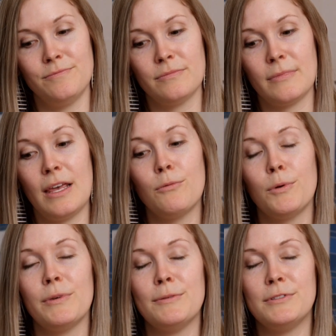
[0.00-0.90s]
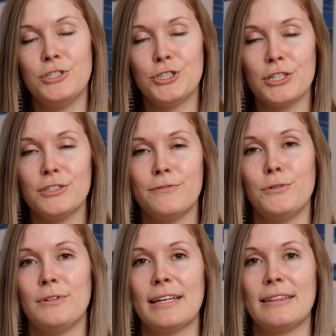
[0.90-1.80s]
And when we judge
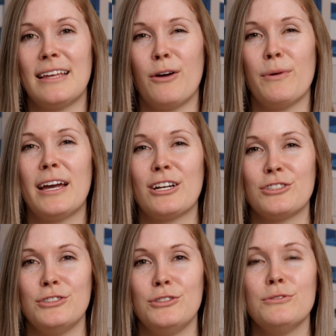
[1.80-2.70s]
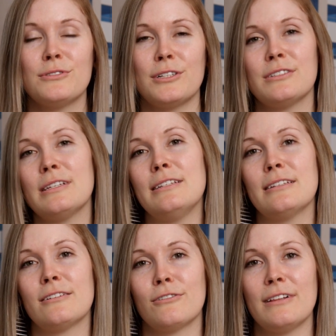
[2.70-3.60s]
food like that, we actually do start to
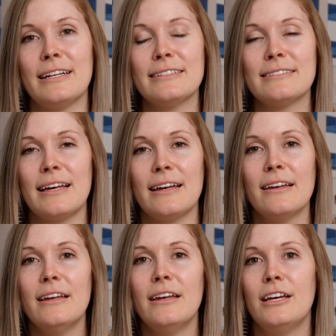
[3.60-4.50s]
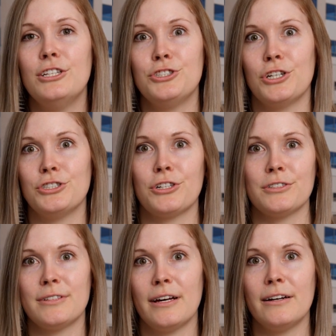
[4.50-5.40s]
internalize that and judge
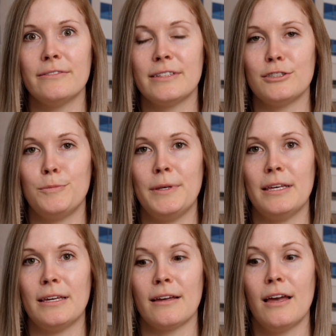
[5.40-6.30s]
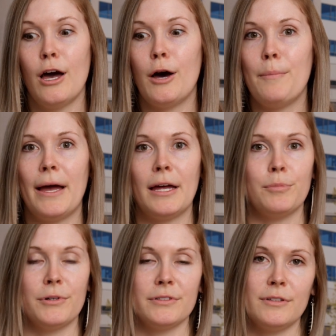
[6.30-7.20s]
ourselves as being a bad
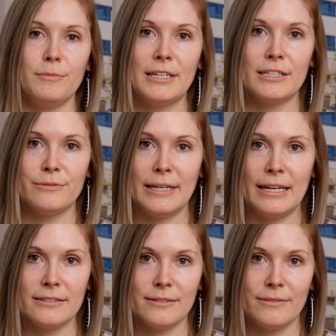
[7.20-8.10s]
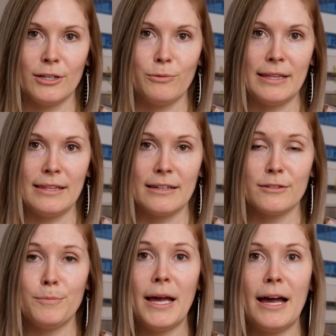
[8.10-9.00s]
person because we ate something we think is
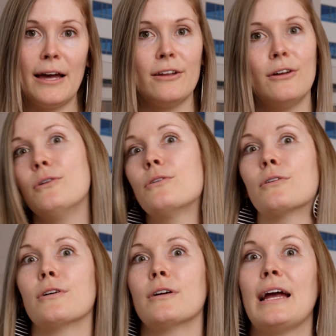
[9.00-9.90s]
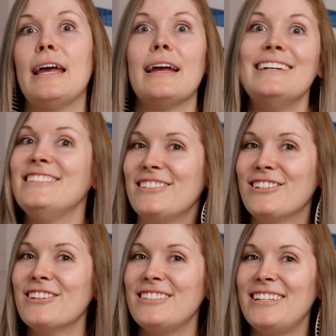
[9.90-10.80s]
bad, or hey, I did
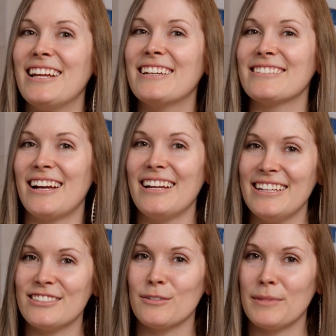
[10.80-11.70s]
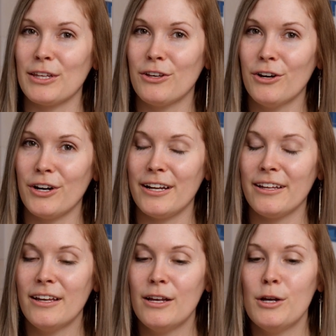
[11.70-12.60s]
good today because I ate something good.
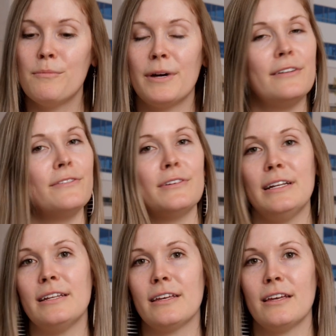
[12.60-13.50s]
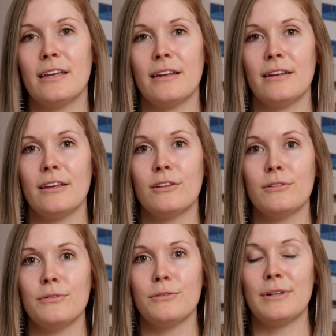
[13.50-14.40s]
Mindful eating can
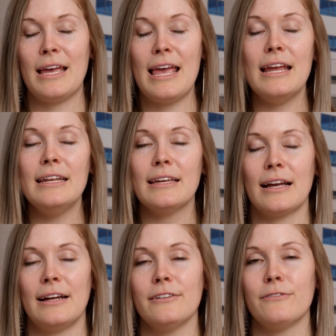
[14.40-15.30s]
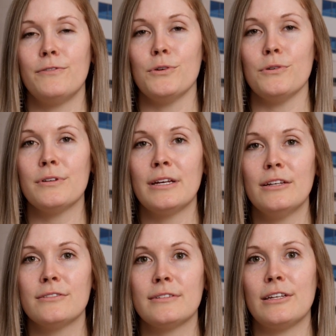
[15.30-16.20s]
include any kind of food
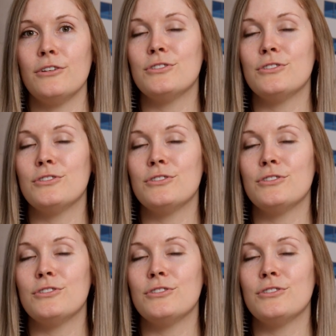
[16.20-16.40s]
so that you just